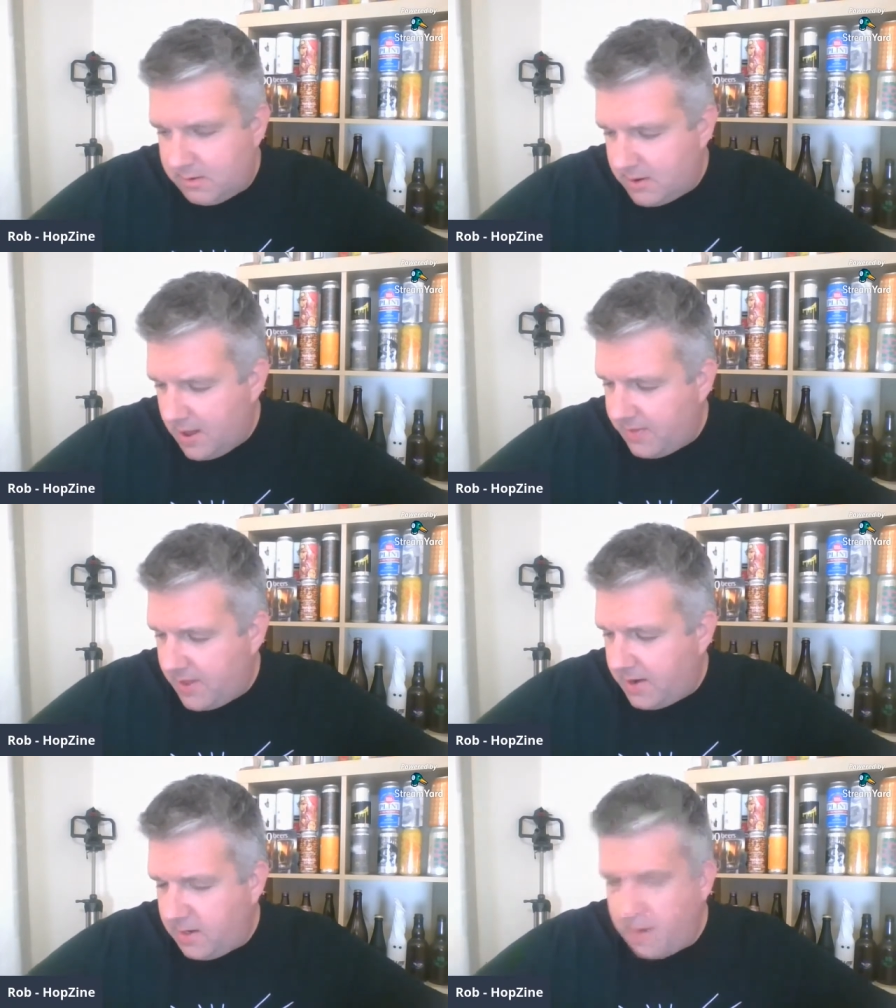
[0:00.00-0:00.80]
Right
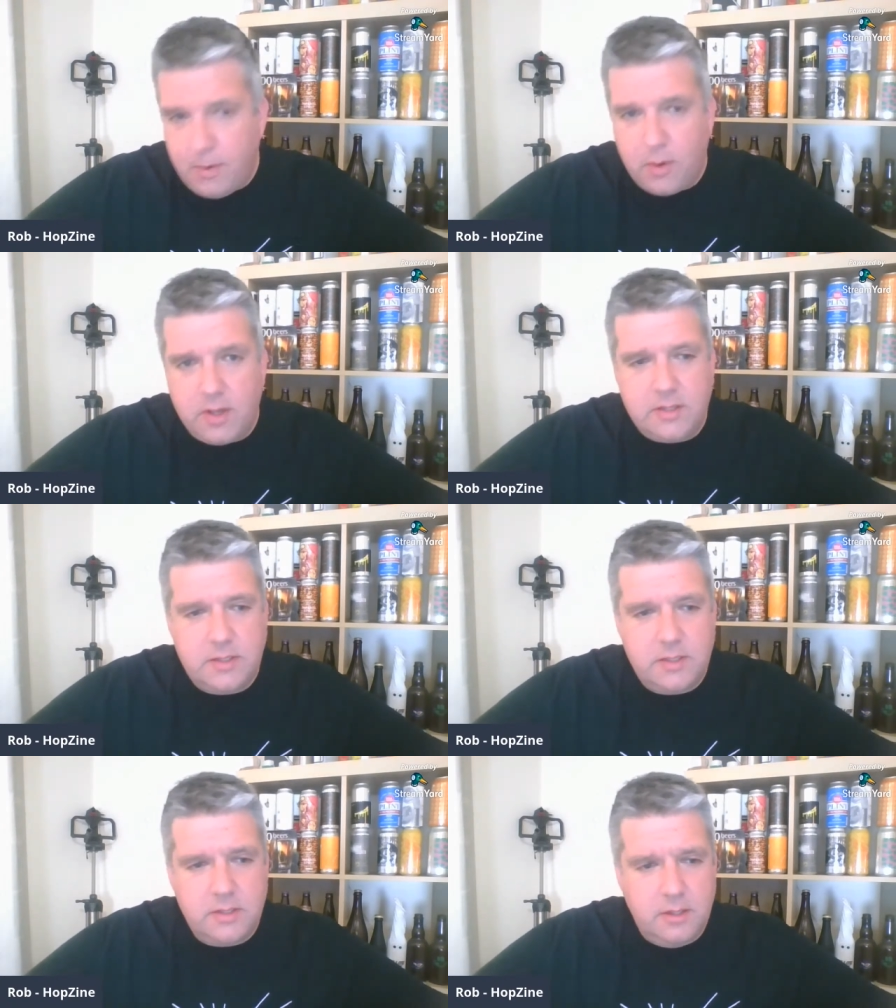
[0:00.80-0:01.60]
then, you
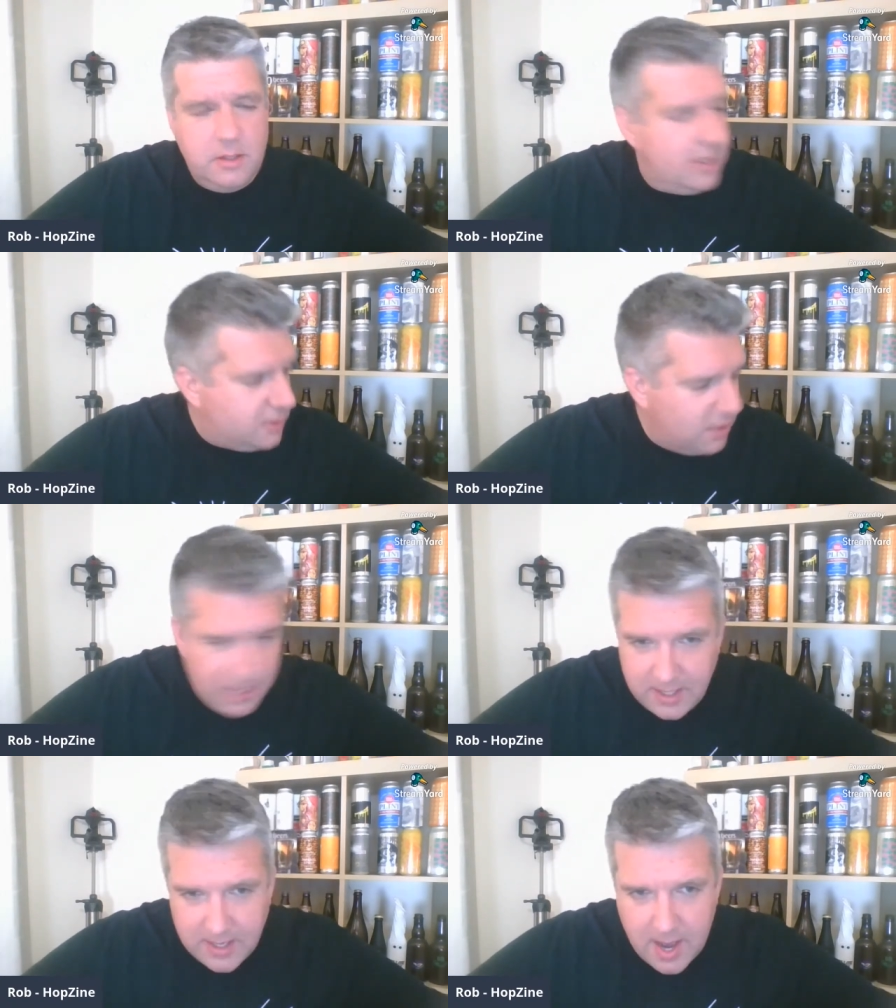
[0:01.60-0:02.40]
buggers. It's going
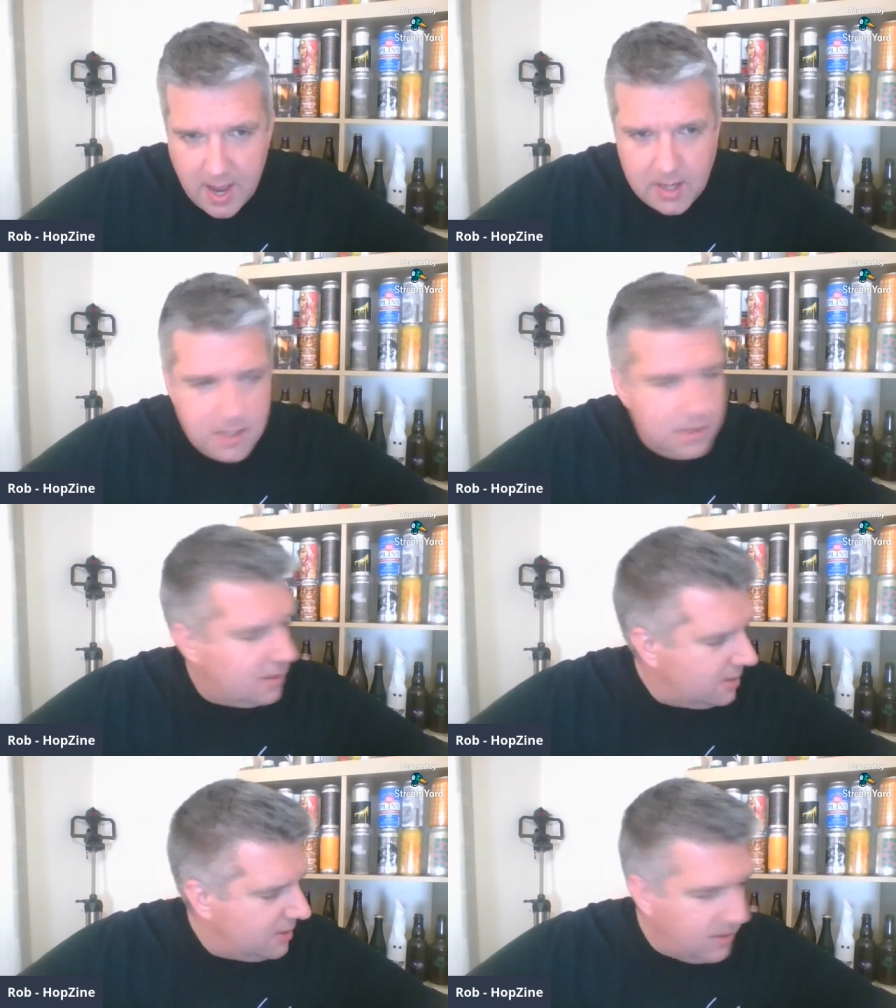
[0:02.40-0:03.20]
to get dark.
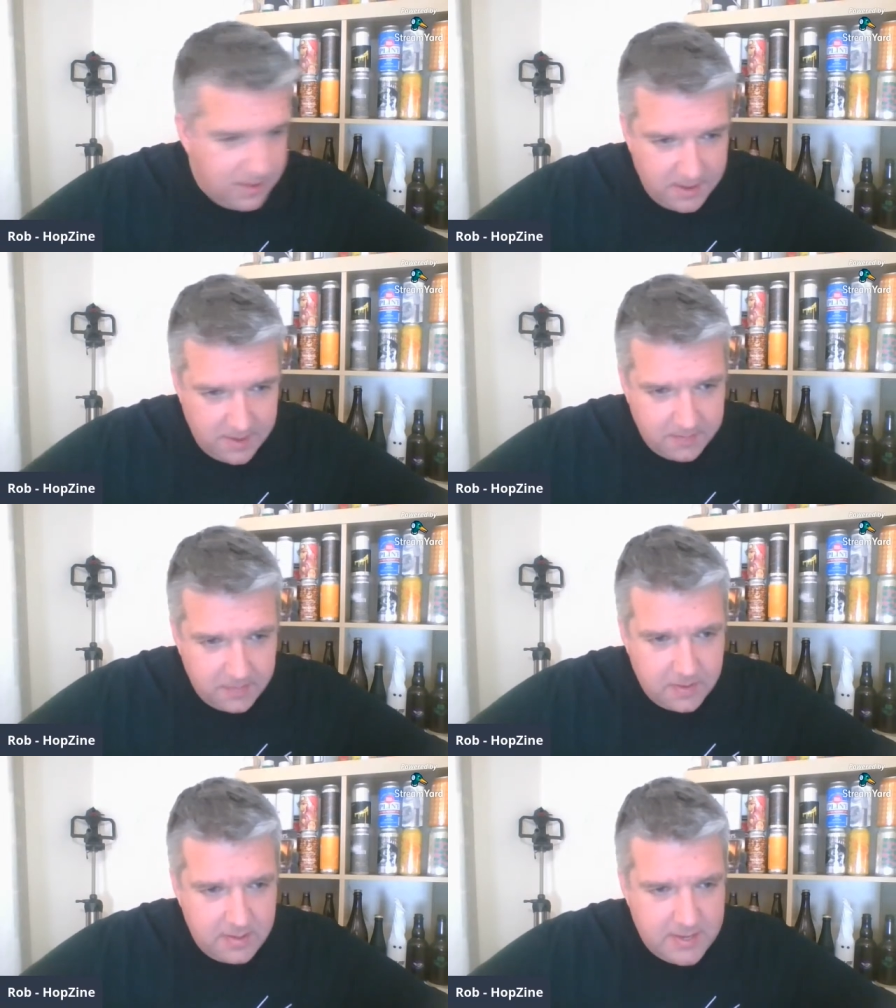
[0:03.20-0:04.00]

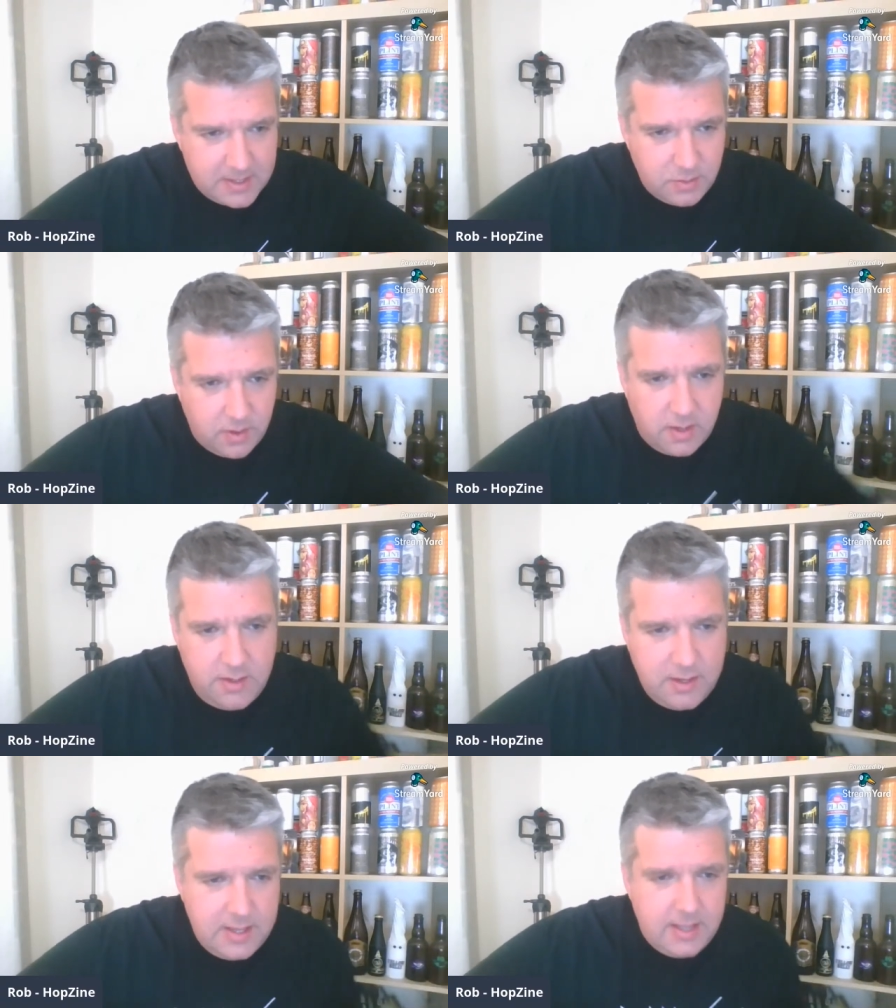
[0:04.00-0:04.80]
Next one